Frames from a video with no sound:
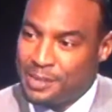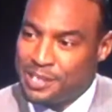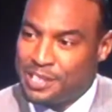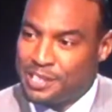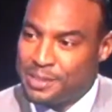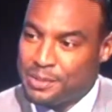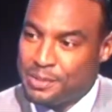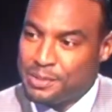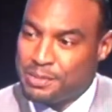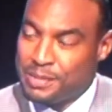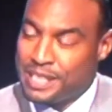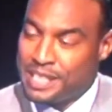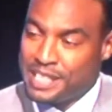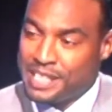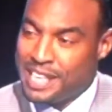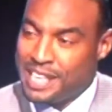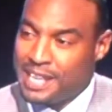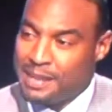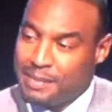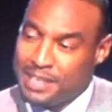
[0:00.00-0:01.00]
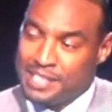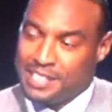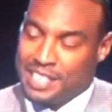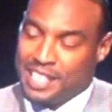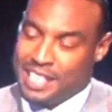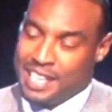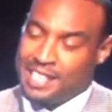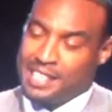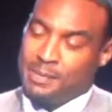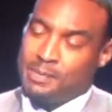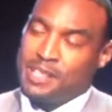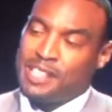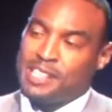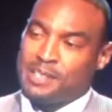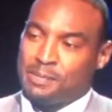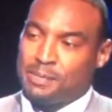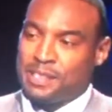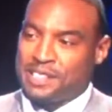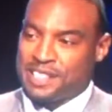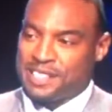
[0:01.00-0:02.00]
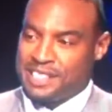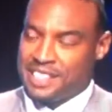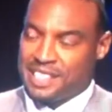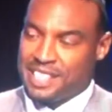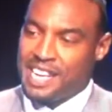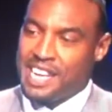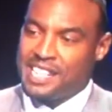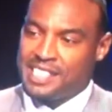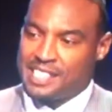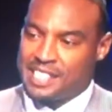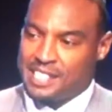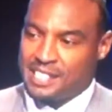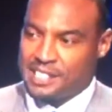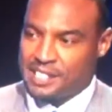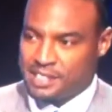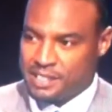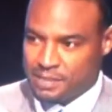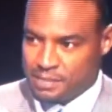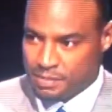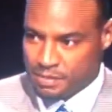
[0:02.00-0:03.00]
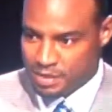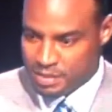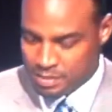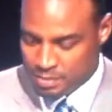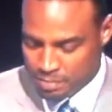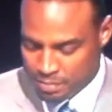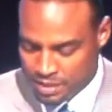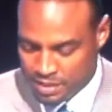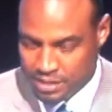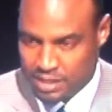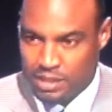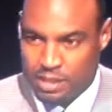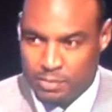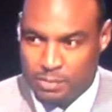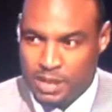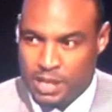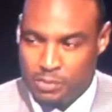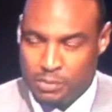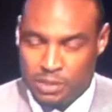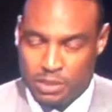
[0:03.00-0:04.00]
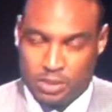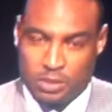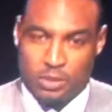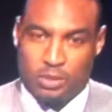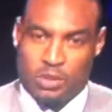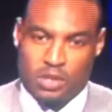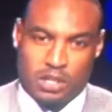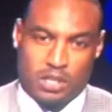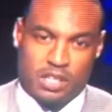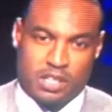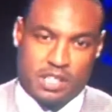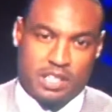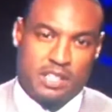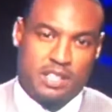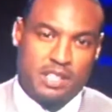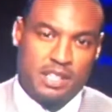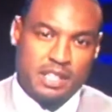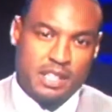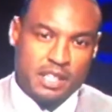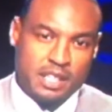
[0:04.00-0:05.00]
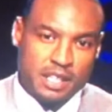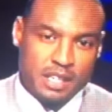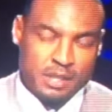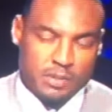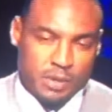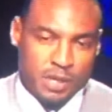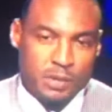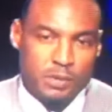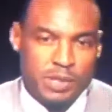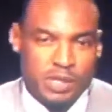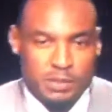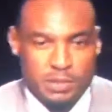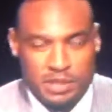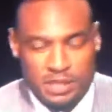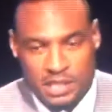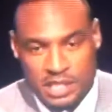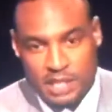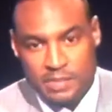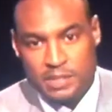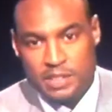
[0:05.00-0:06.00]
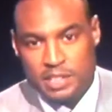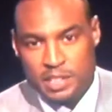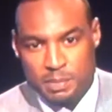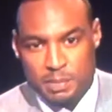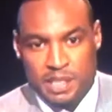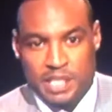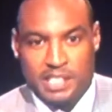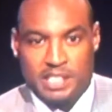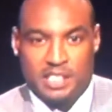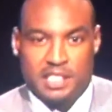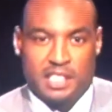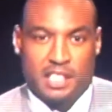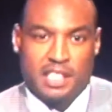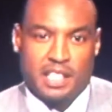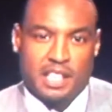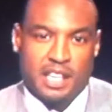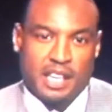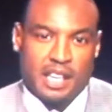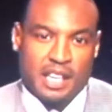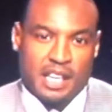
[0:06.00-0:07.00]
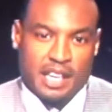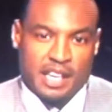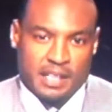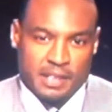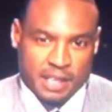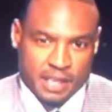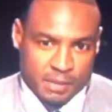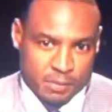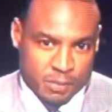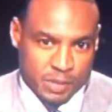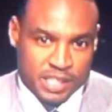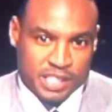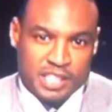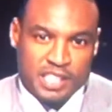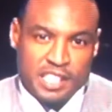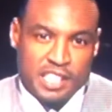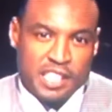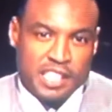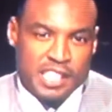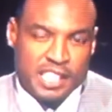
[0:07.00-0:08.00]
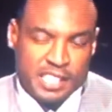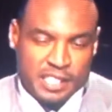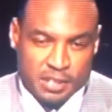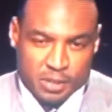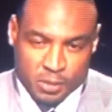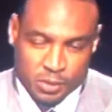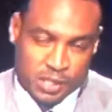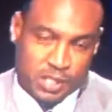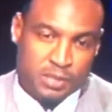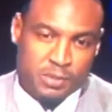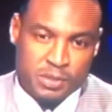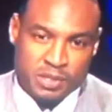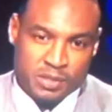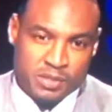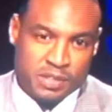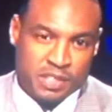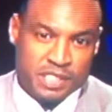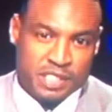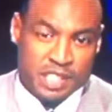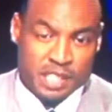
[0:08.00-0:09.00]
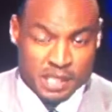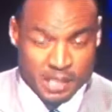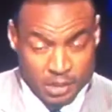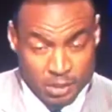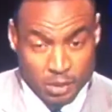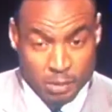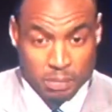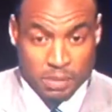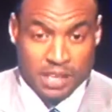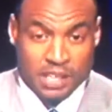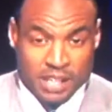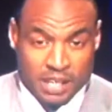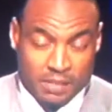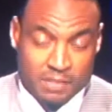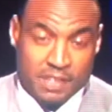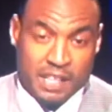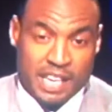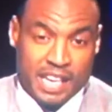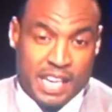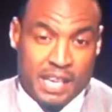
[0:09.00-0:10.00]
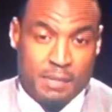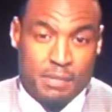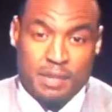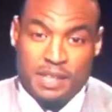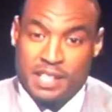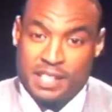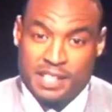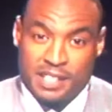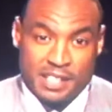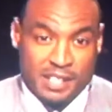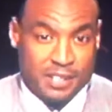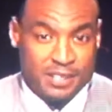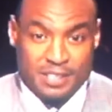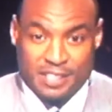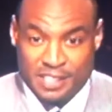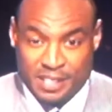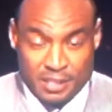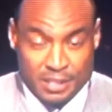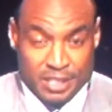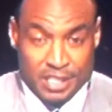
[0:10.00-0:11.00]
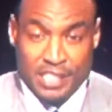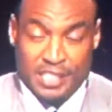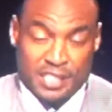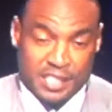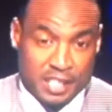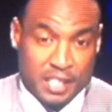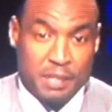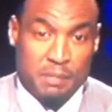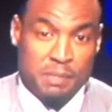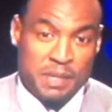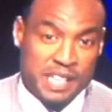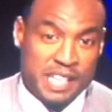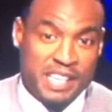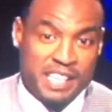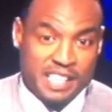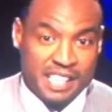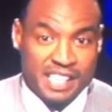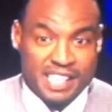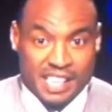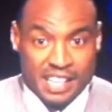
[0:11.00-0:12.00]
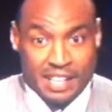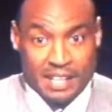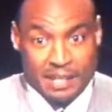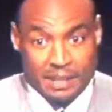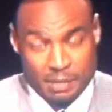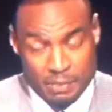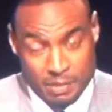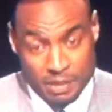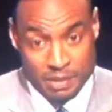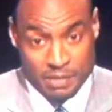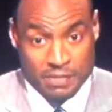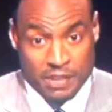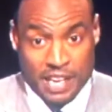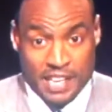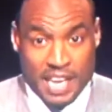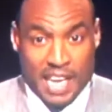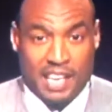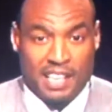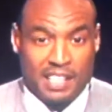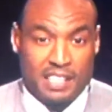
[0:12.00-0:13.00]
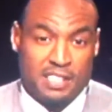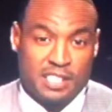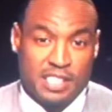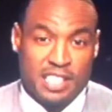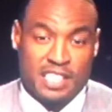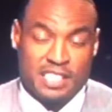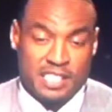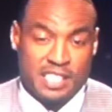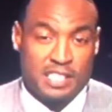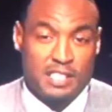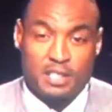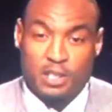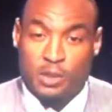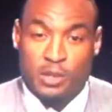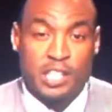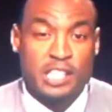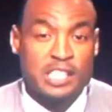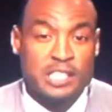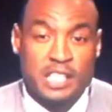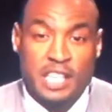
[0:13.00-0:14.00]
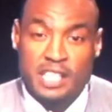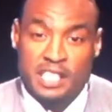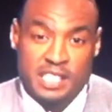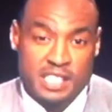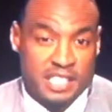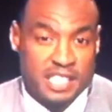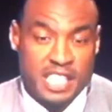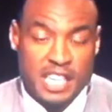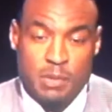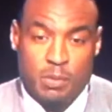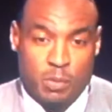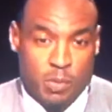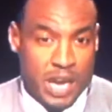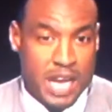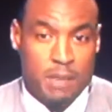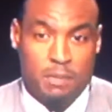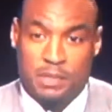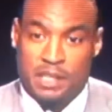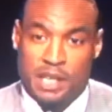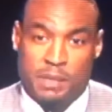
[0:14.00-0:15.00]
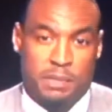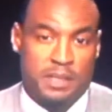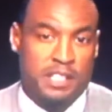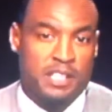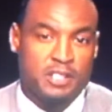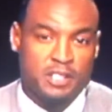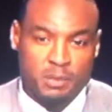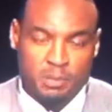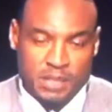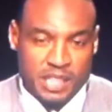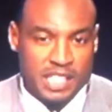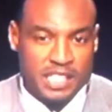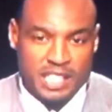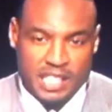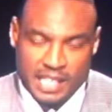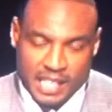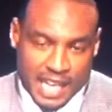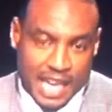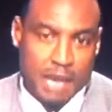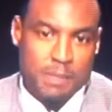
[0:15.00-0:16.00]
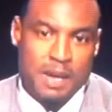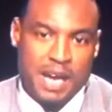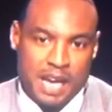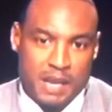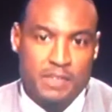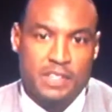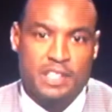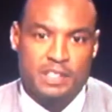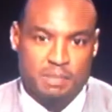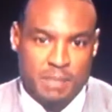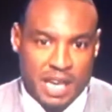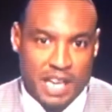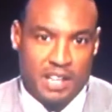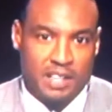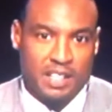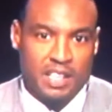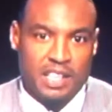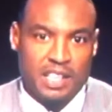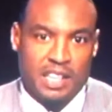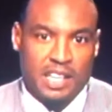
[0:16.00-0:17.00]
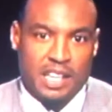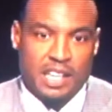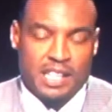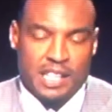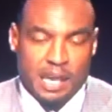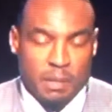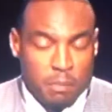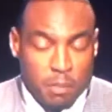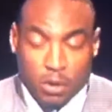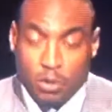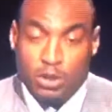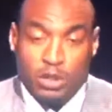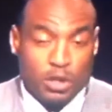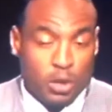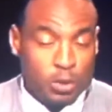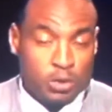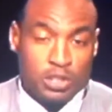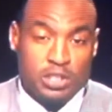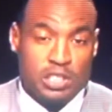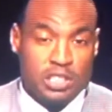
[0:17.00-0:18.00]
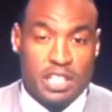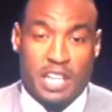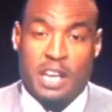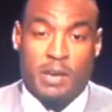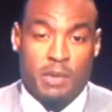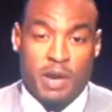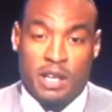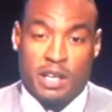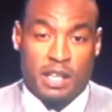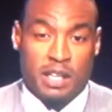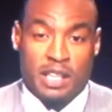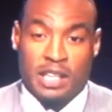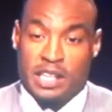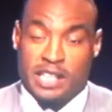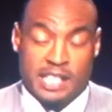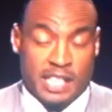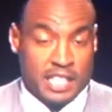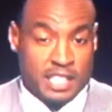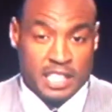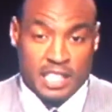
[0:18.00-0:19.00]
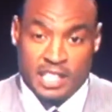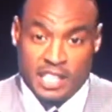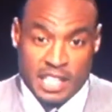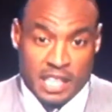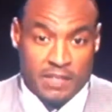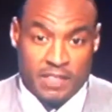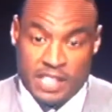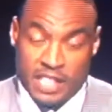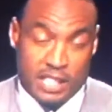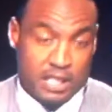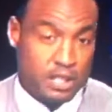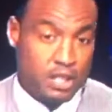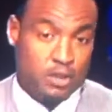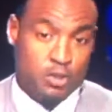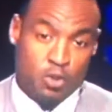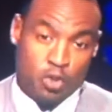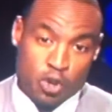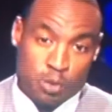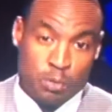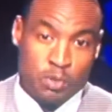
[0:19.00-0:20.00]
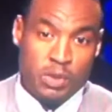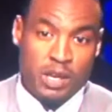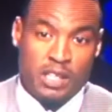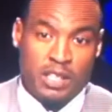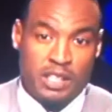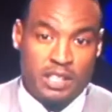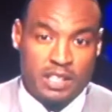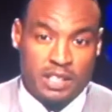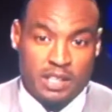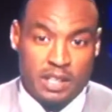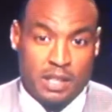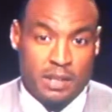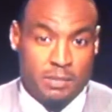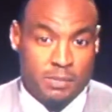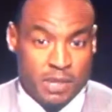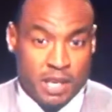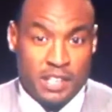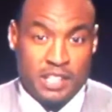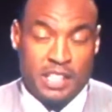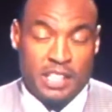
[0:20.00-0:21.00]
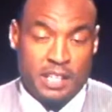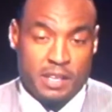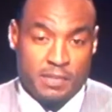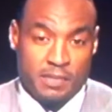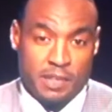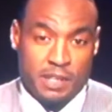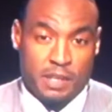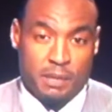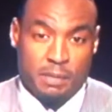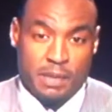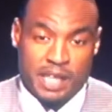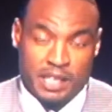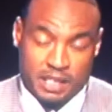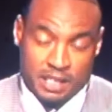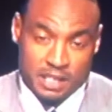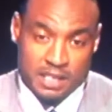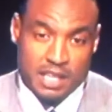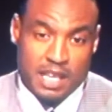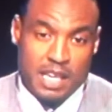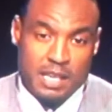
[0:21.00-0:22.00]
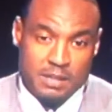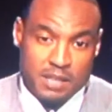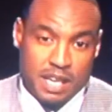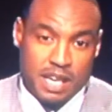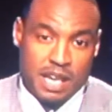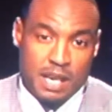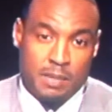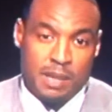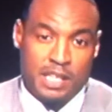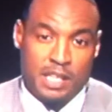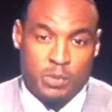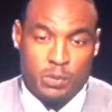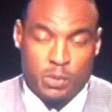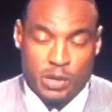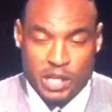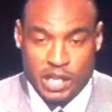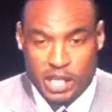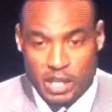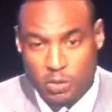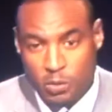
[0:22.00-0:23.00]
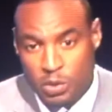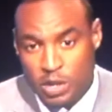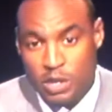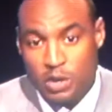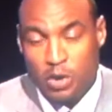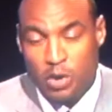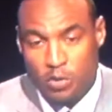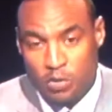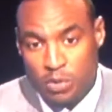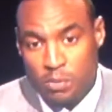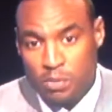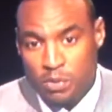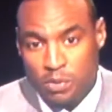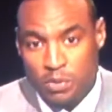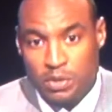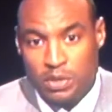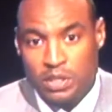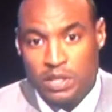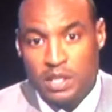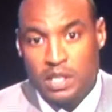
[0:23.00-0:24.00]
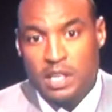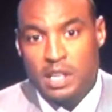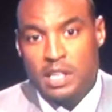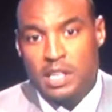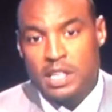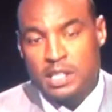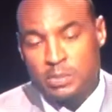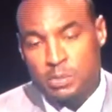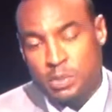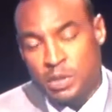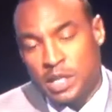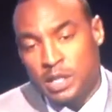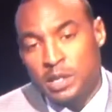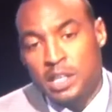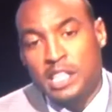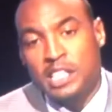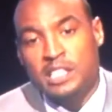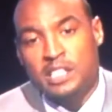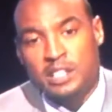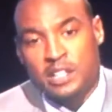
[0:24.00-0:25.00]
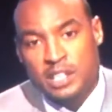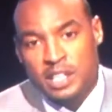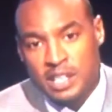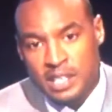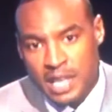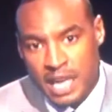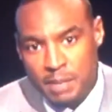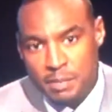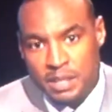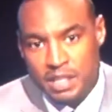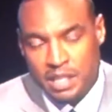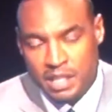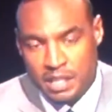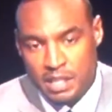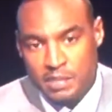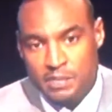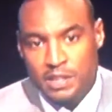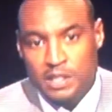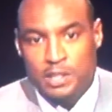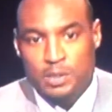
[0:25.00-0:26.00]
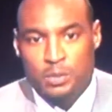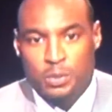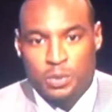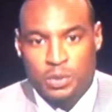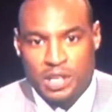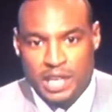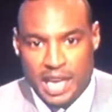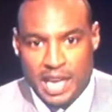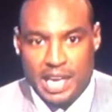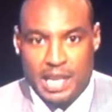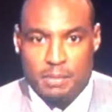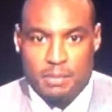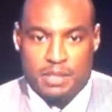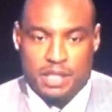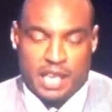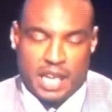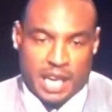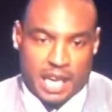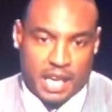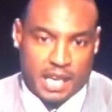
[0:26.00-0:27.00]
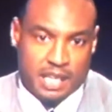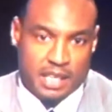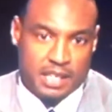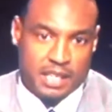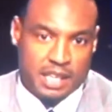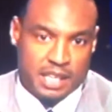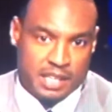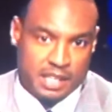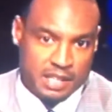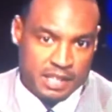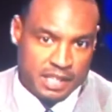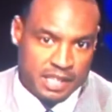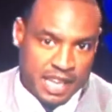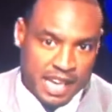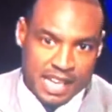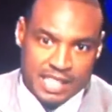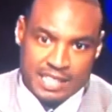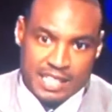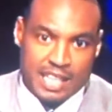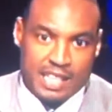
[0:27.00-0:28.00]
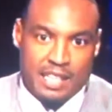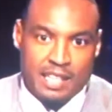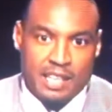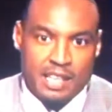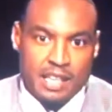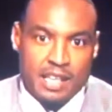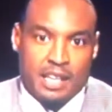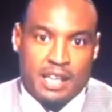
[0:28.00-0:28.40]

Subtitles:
going into a big game. Listen, I think we need to put this in context, especially about what's going on here. Gregg Williams was giving a speech in which he's going into a playoff game. Their season could be the finality to that season, so he's getting his team ramped up. And there were some things that came out of his mouth that most coaches say around the league. That's a given. It's the norm around the NFL. But at the same time, I think where he went overboard is when he started naming individual names. And guys like